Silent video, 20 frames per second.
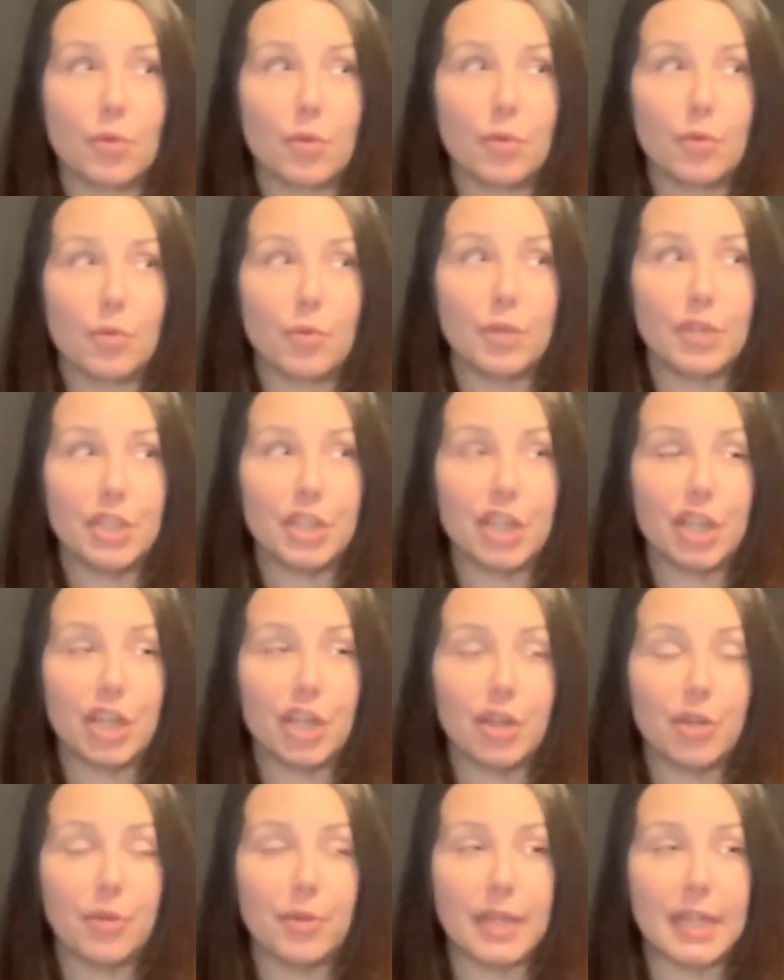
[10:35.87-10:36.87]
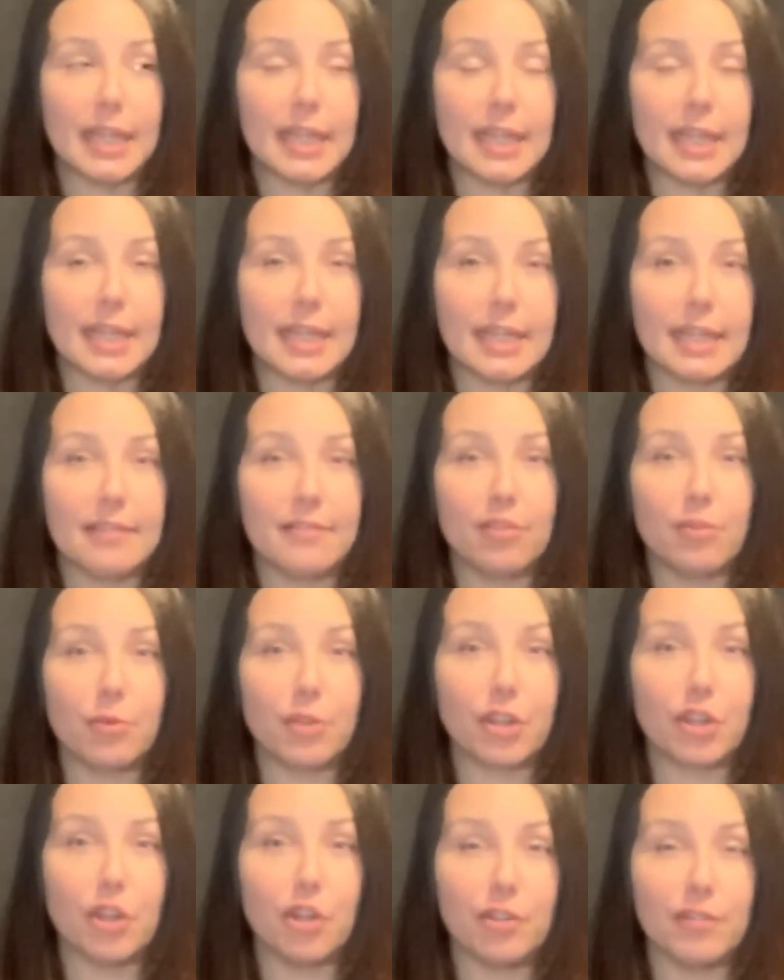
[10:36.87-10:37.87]
window, and even with
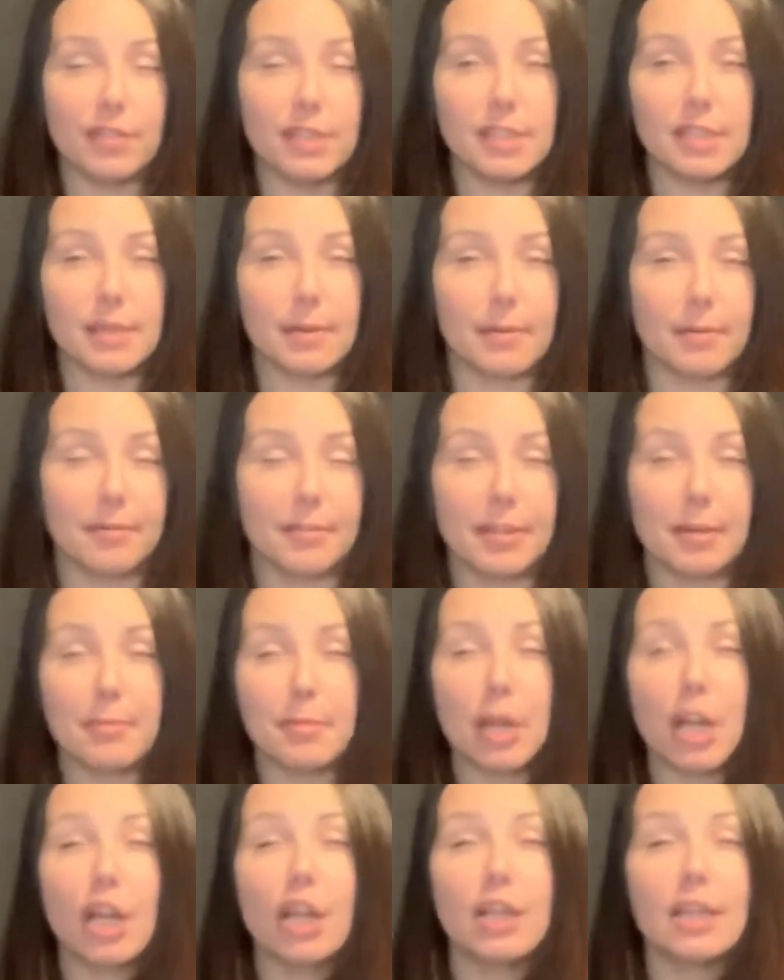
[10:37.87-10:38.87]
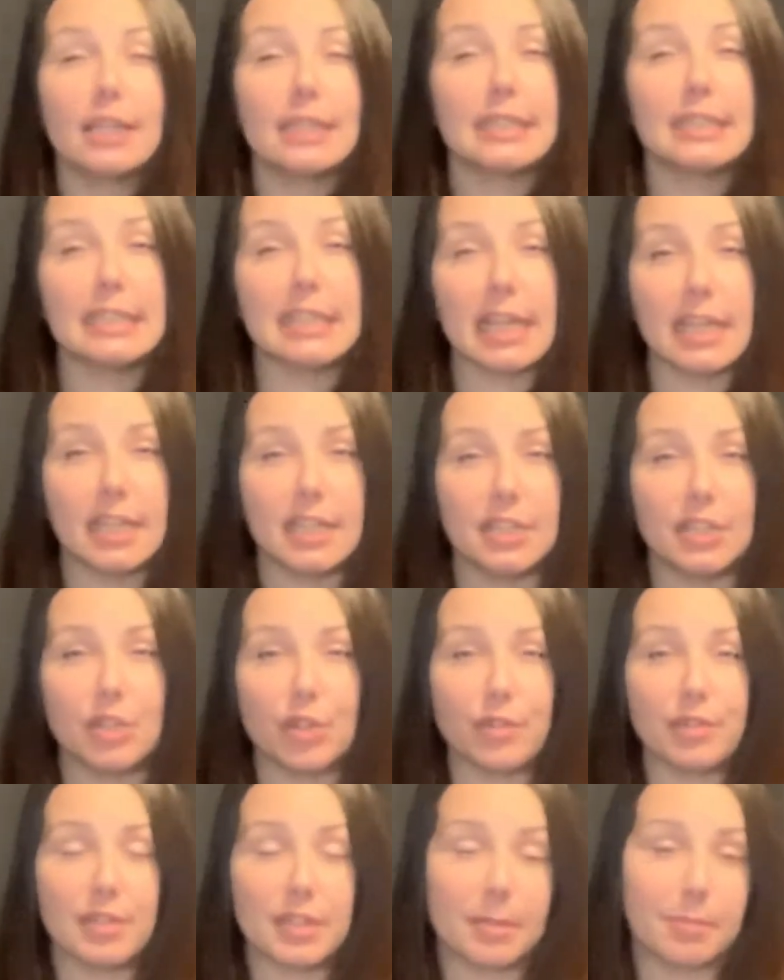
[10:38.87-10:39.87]
COVID, some of them are extended. So
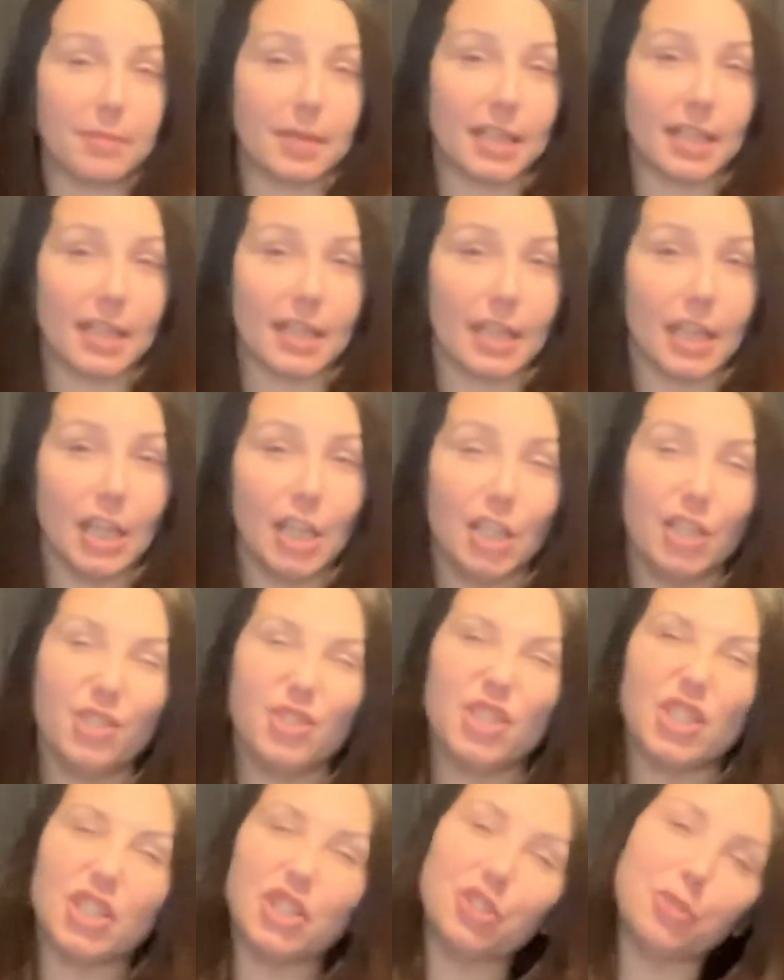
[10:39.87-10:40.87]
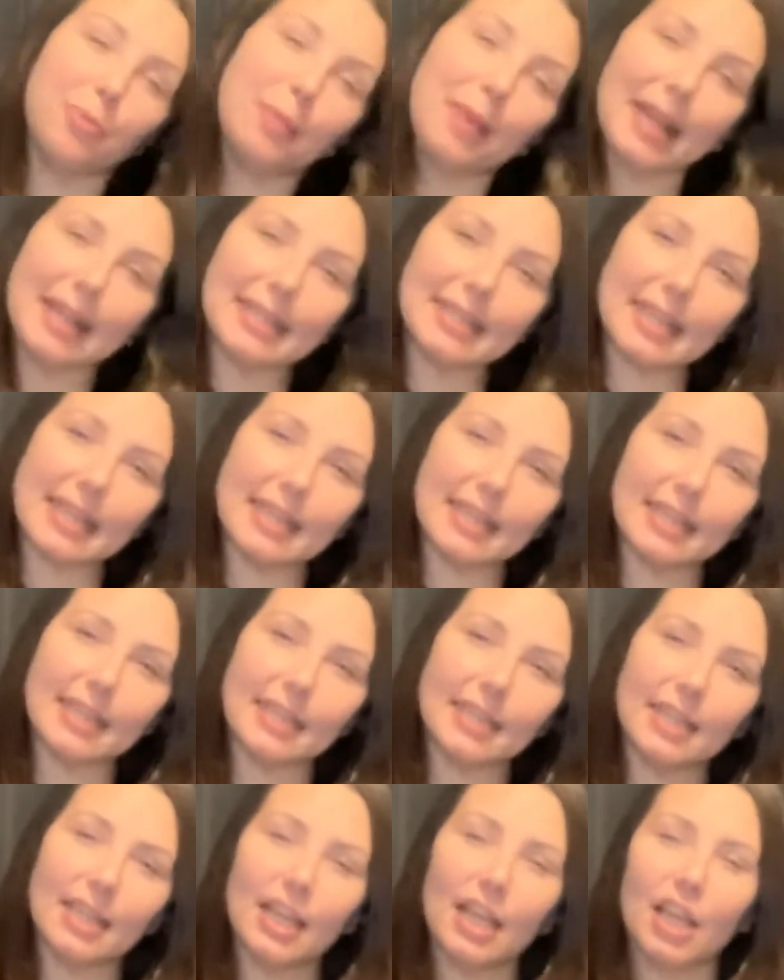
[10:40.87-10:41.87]
if something, you change your mind on
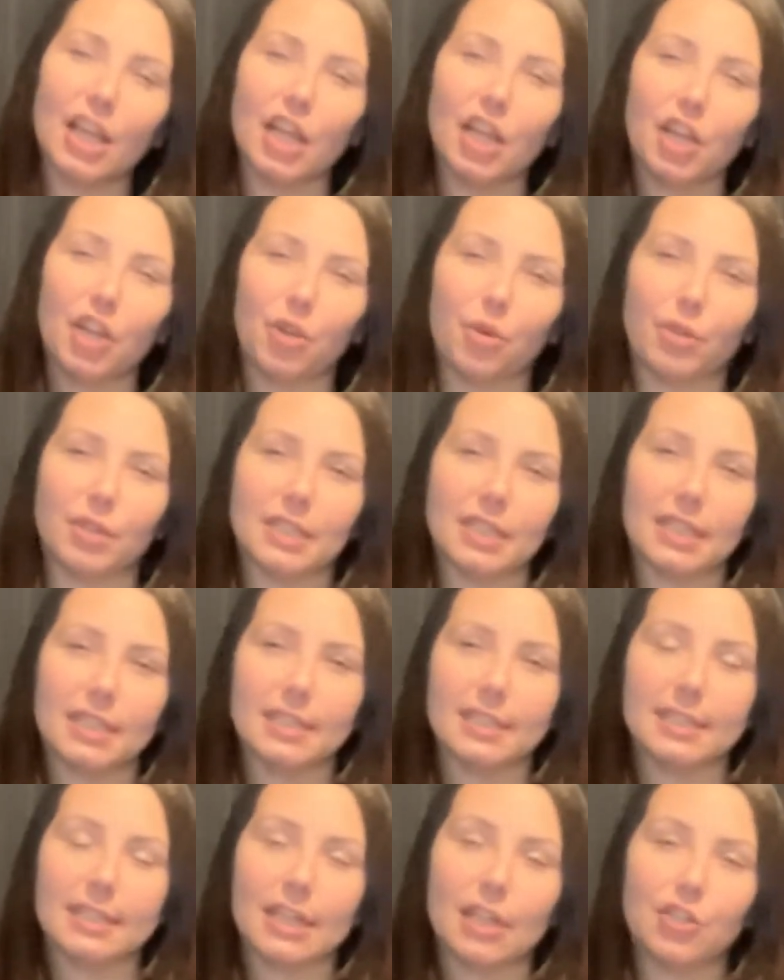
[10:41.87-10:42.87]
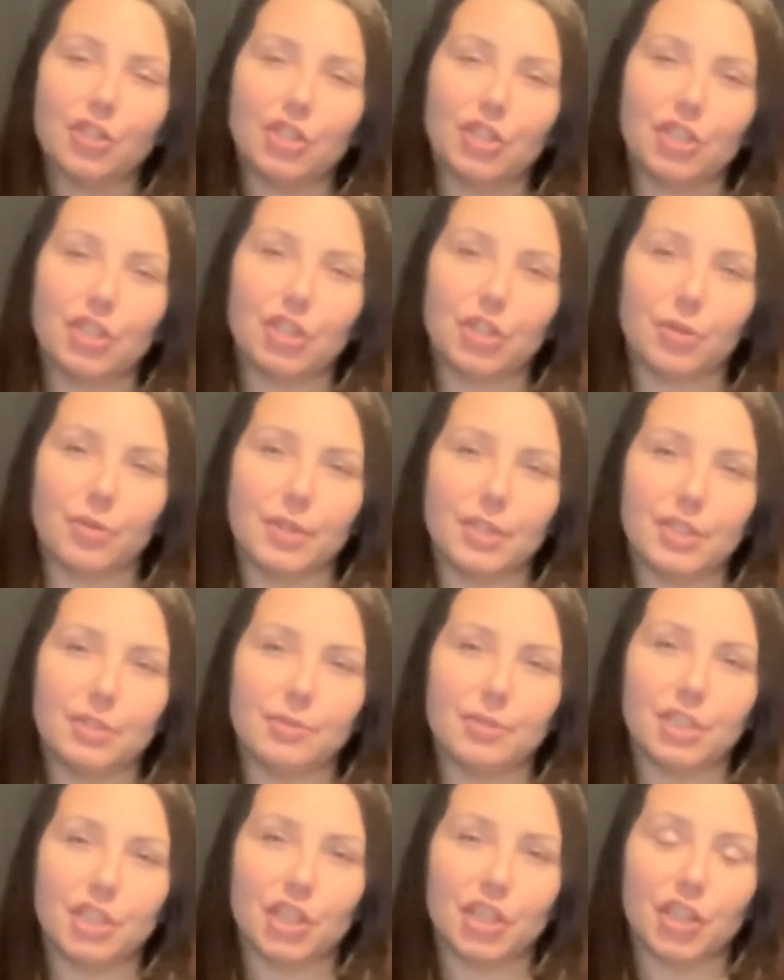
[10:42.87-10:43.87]
it or it doesn't sell, you can always
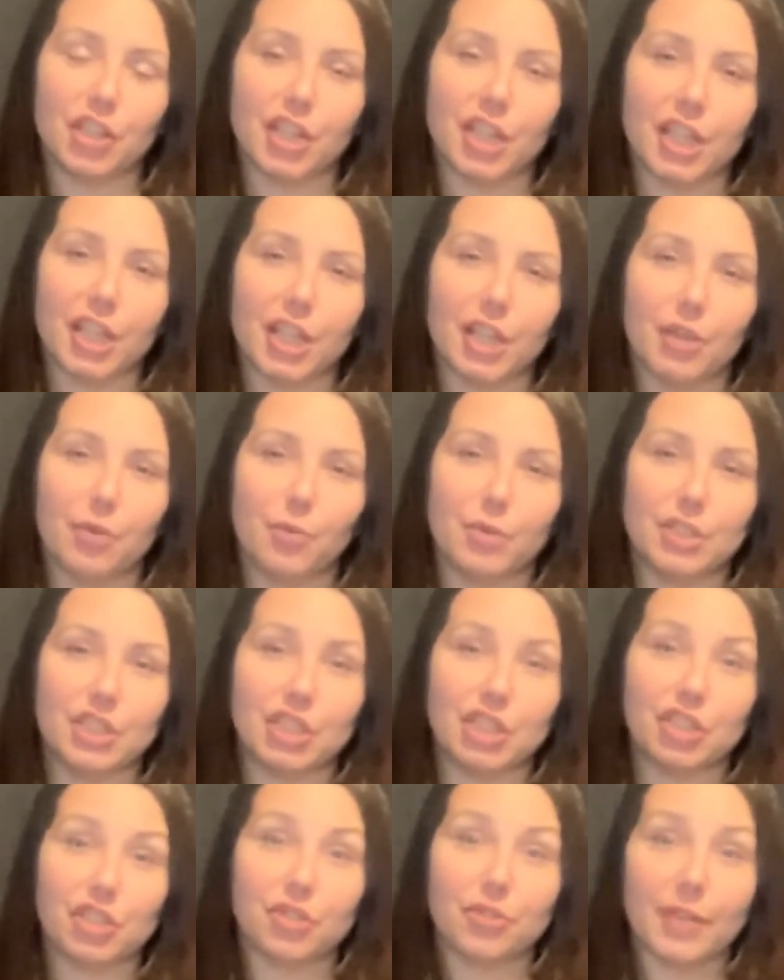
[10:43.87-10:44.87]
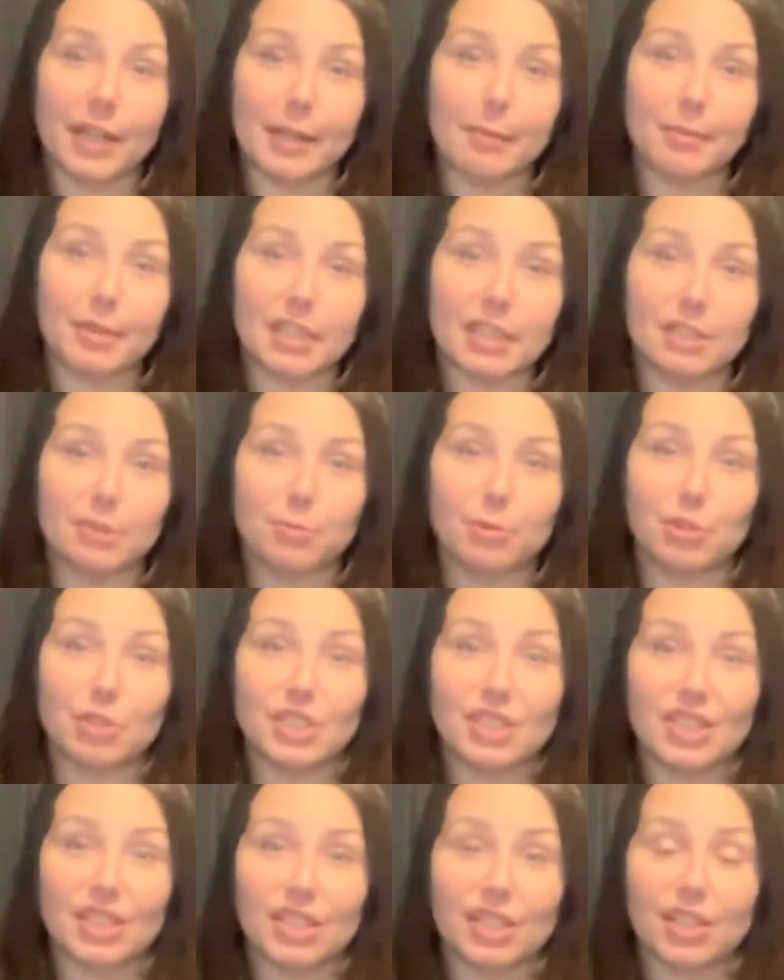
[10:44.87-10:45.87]
return it, which is great because
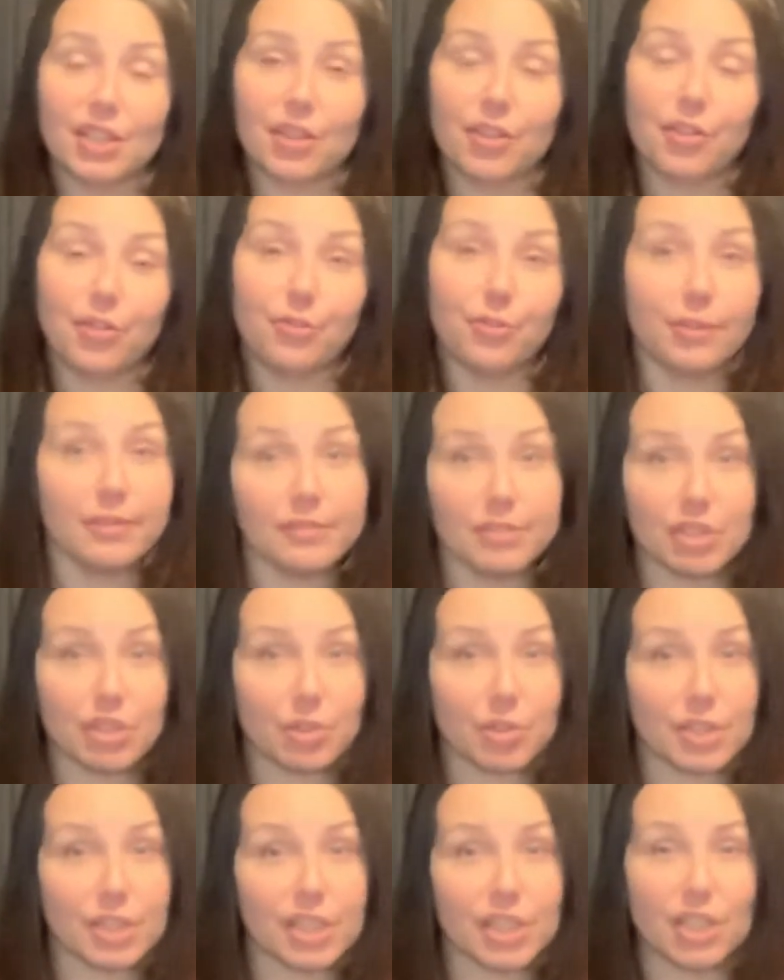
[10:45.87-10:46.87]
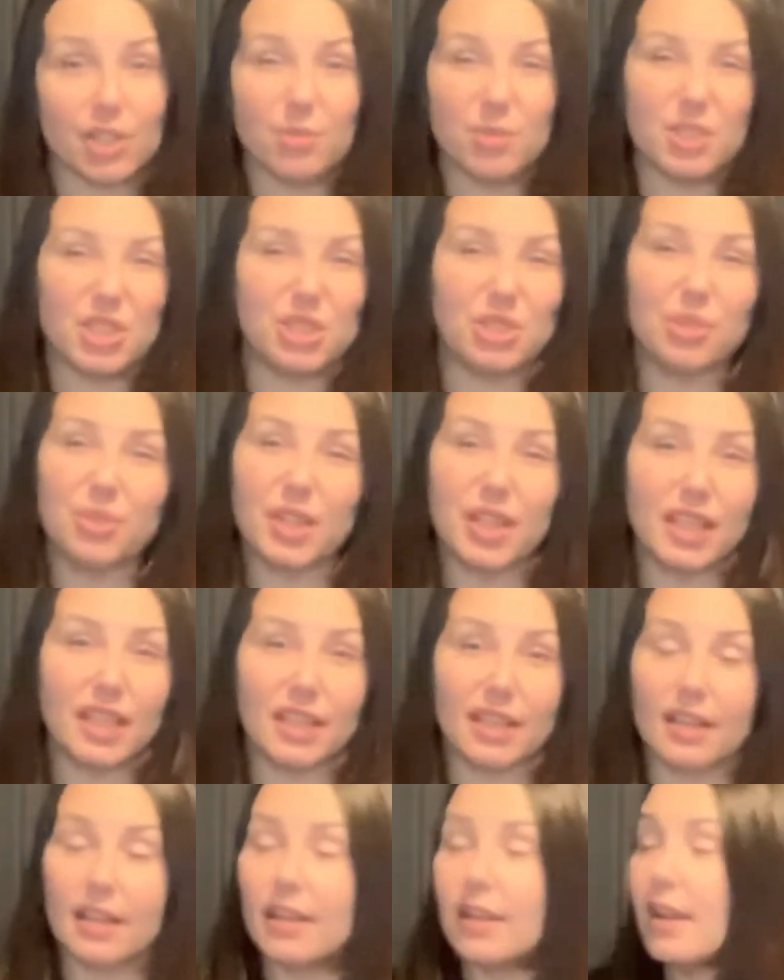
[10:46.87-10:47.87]
most thrift stores and Goodwills you
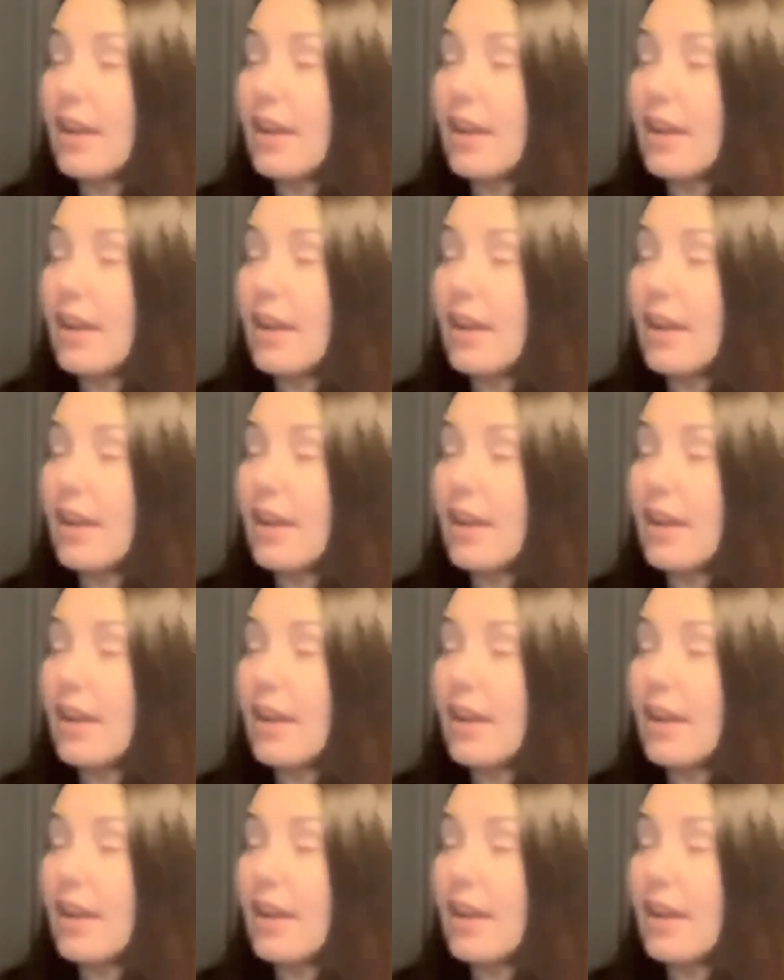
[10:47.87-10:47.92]
can't.